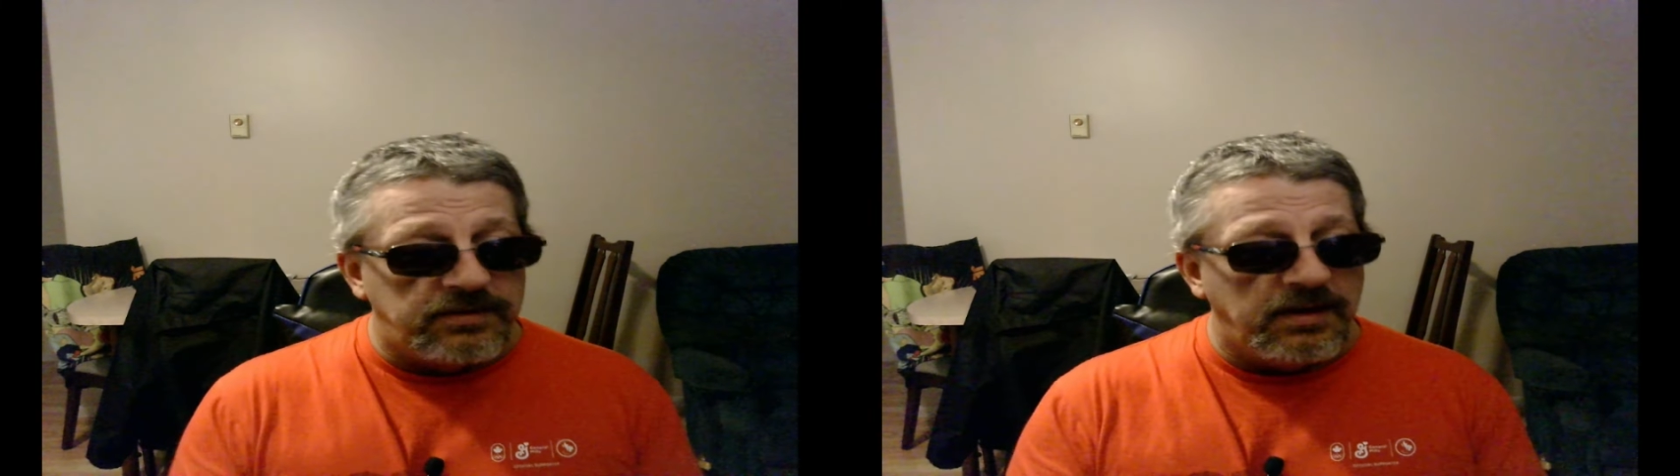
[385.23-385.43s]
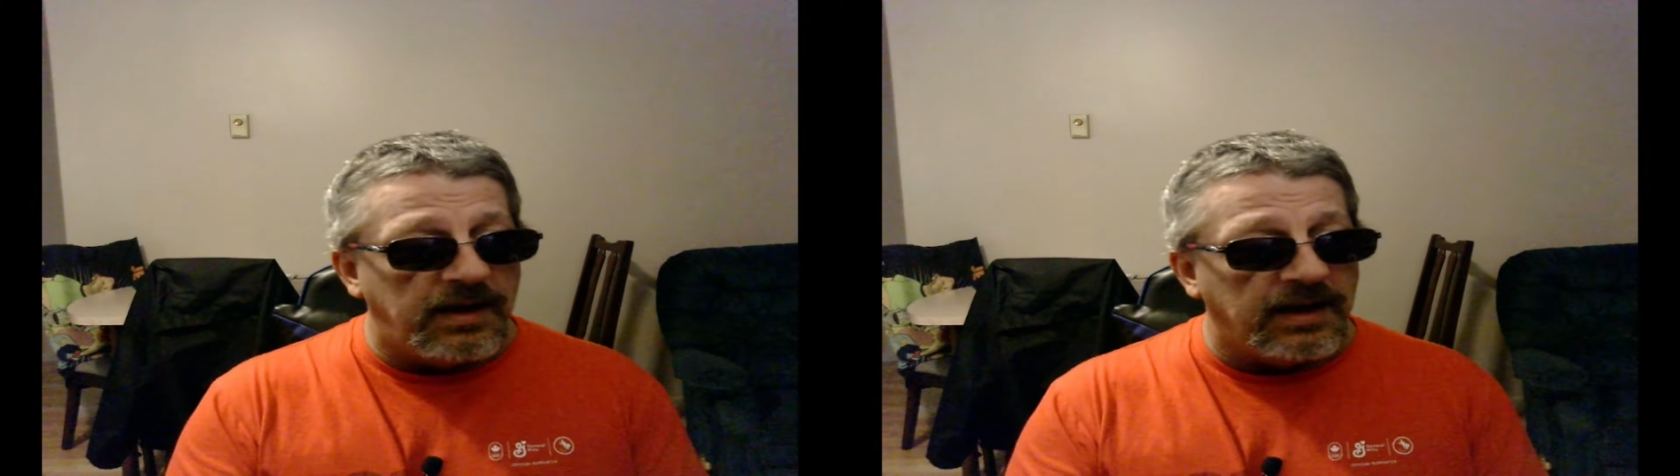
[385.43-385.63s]

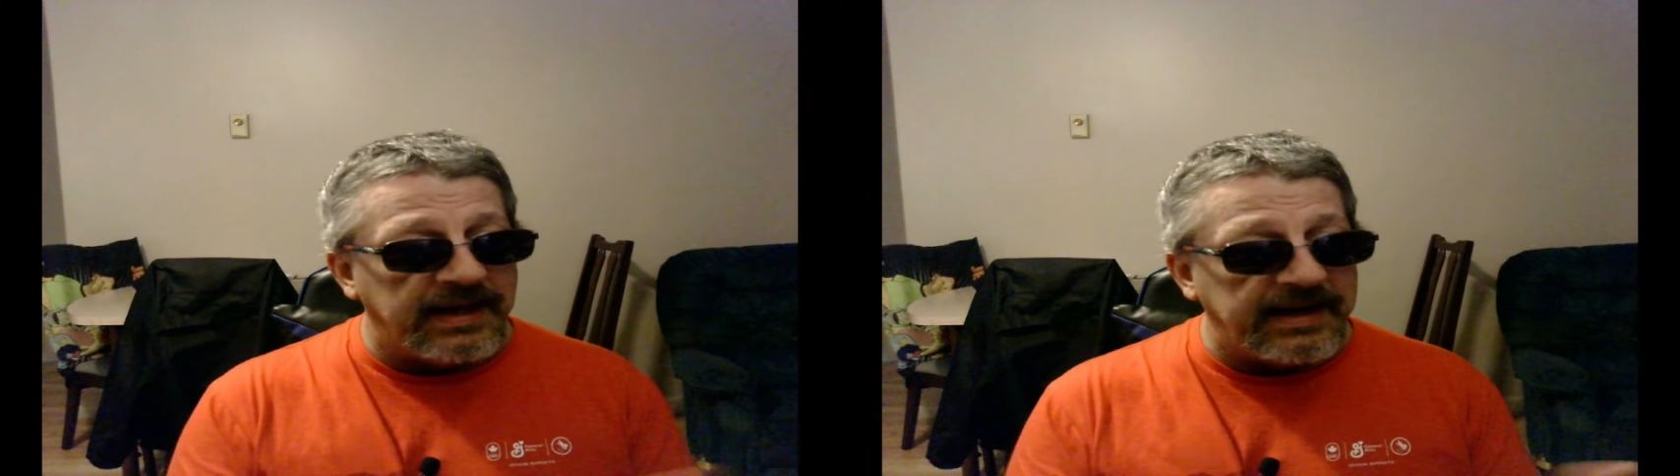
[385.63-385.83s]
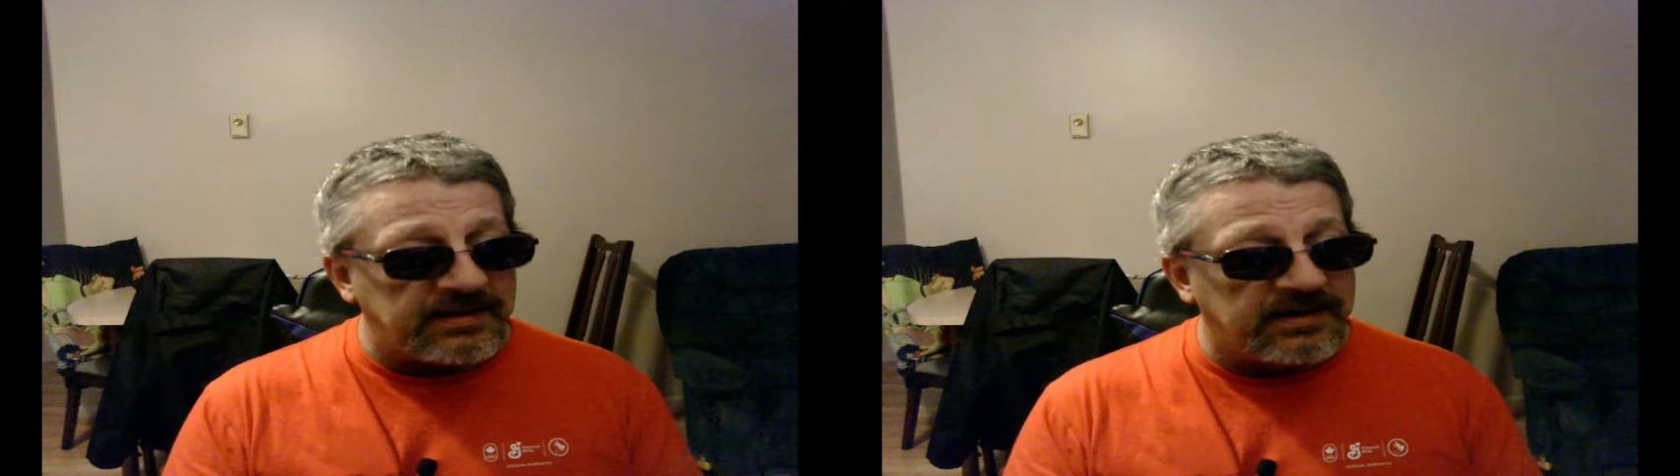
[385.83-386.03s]
A
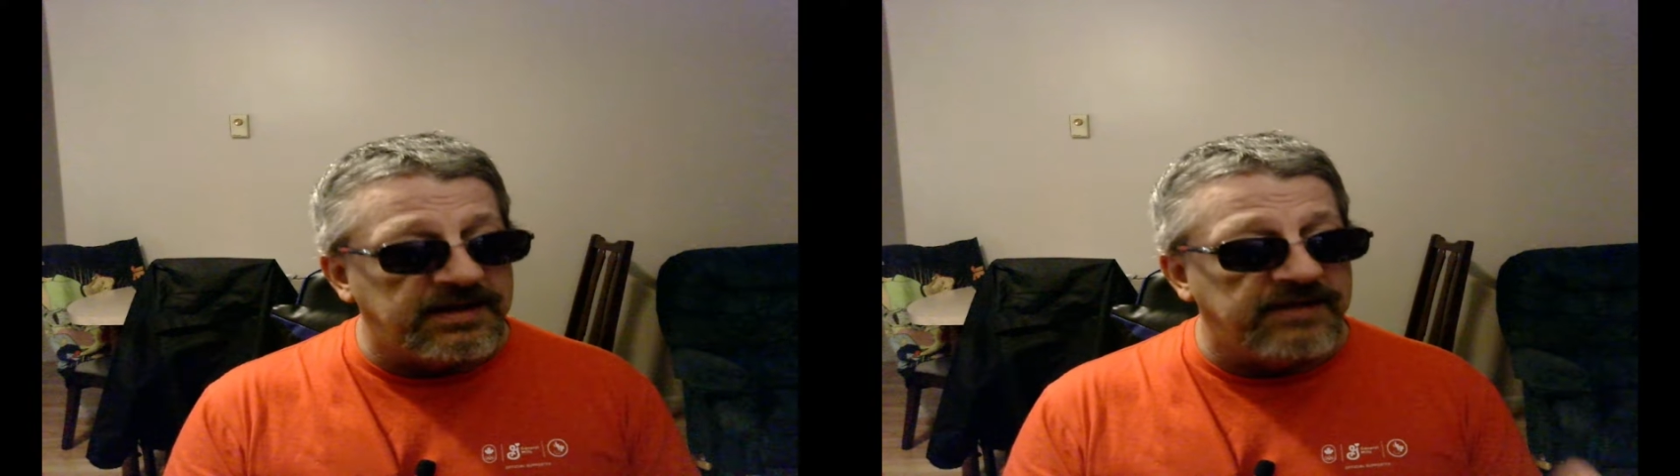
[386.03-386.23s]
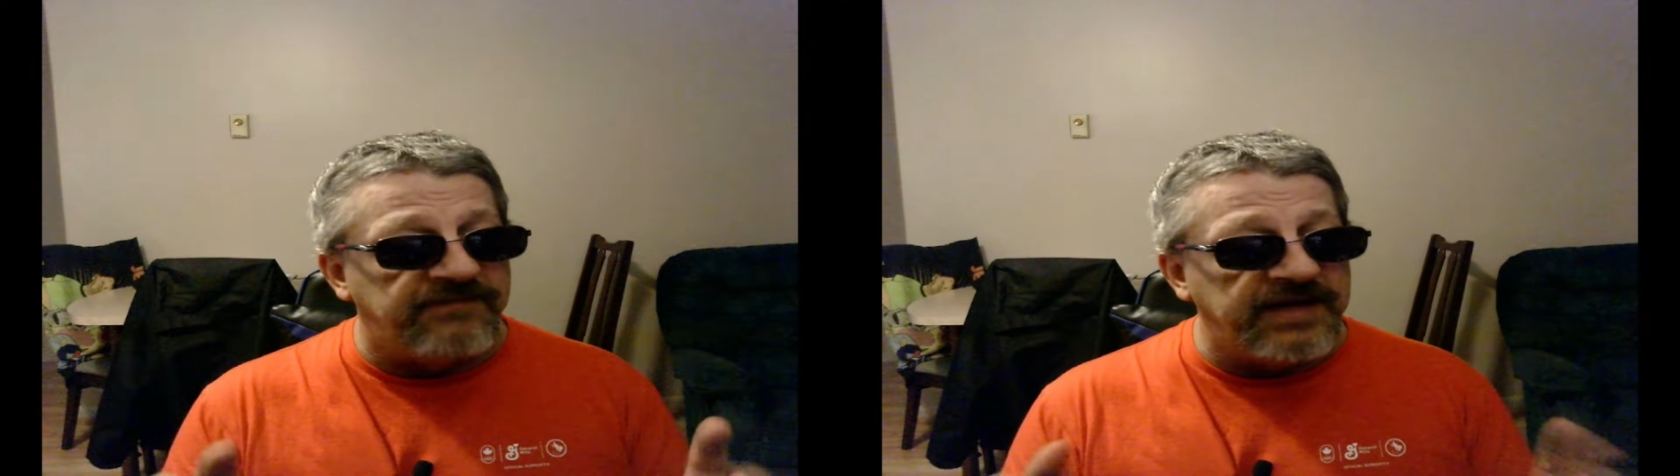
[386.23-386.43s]
link to
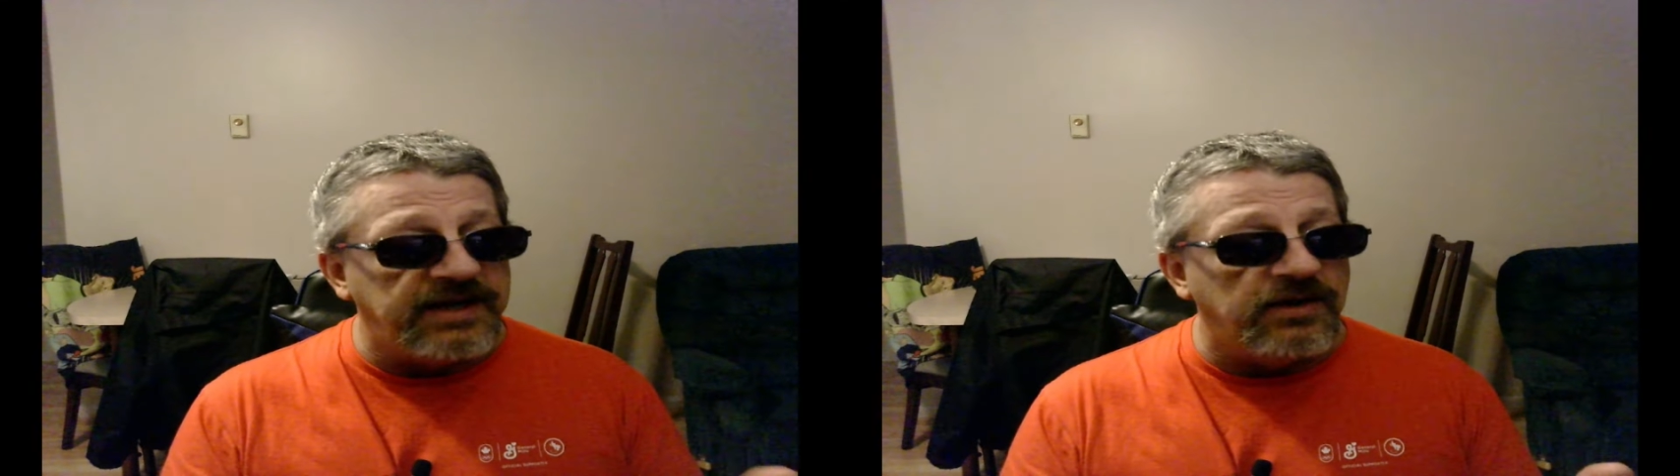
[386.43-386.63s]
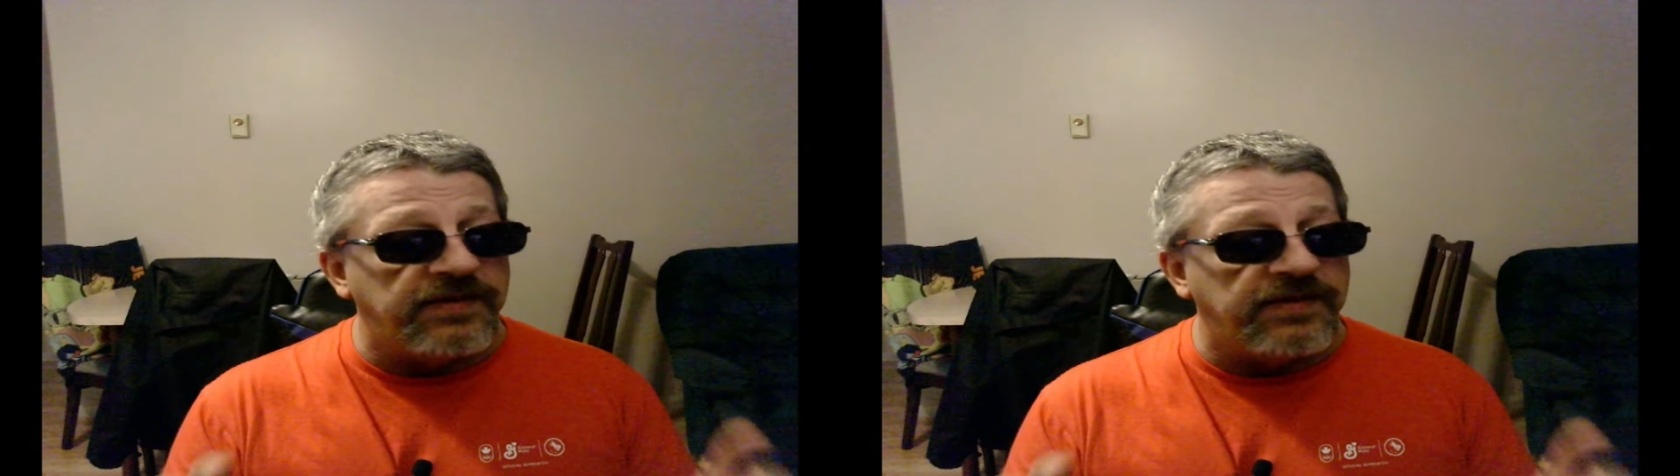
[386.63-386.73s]
the video